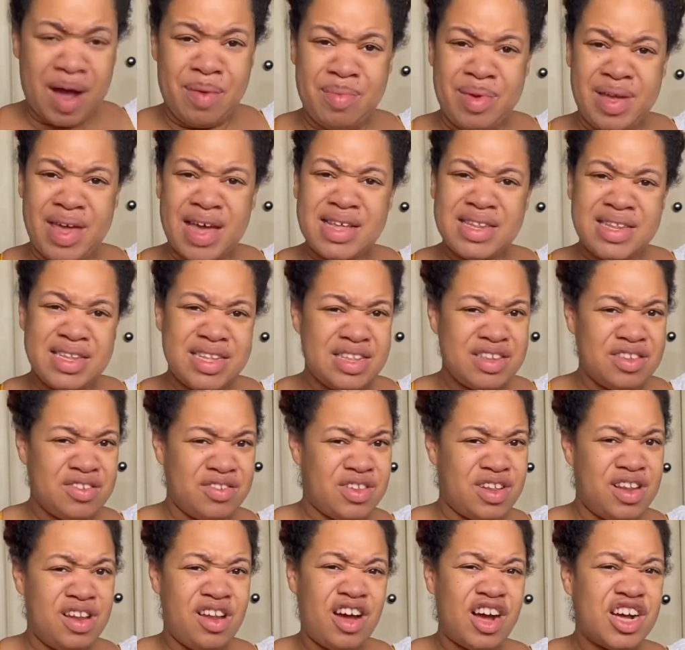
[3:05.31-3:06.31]
I'm guessing it's on
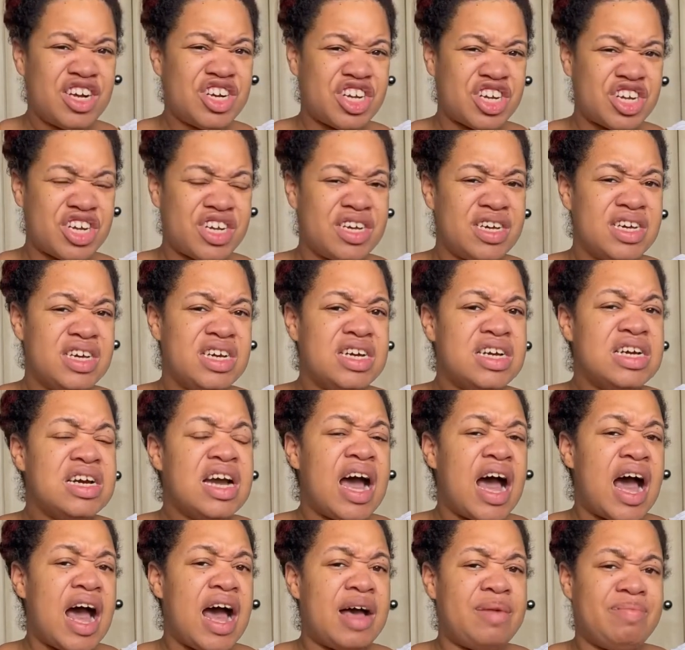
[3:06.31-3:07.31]
the larger
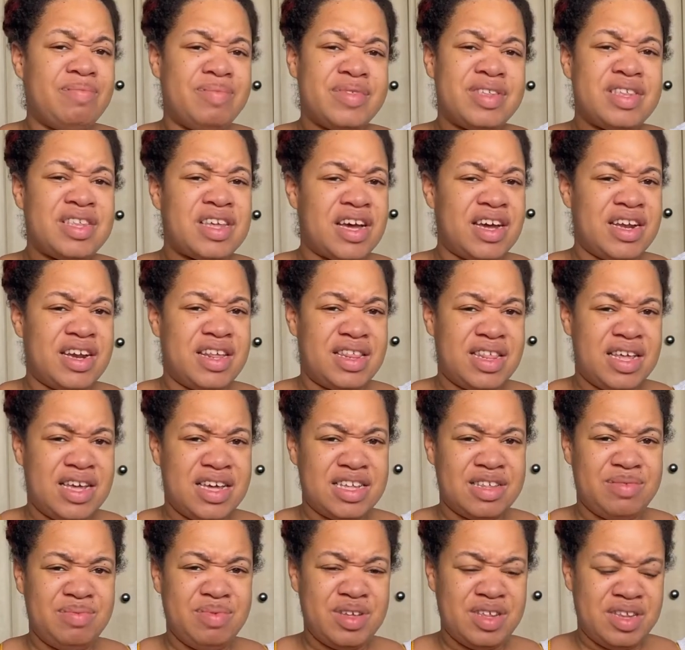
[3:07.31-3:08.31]
side of
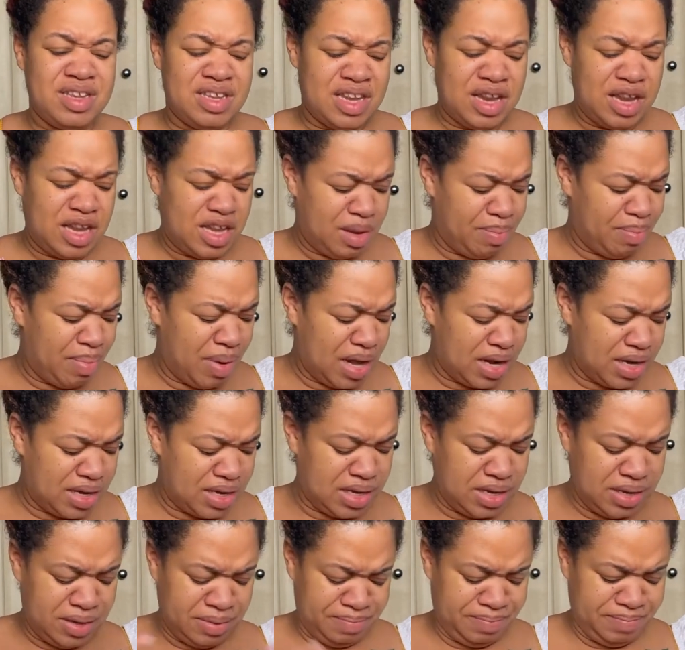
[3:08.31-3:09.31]
things because it's a bit